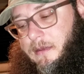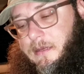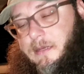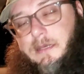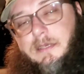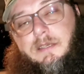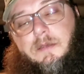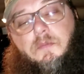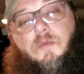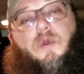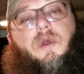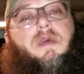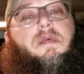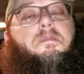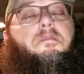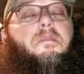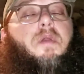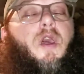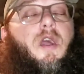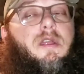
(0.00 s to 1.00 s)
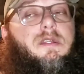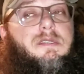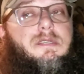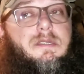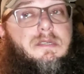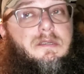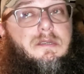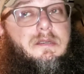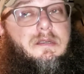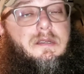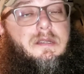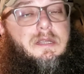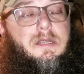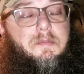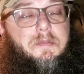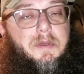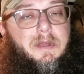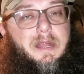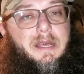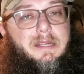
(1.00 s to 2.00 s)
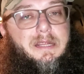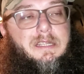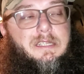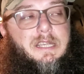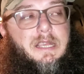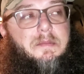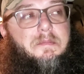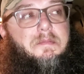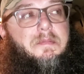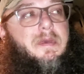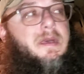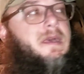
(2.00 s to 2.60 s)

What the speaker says: some more parts to put on the Jeep.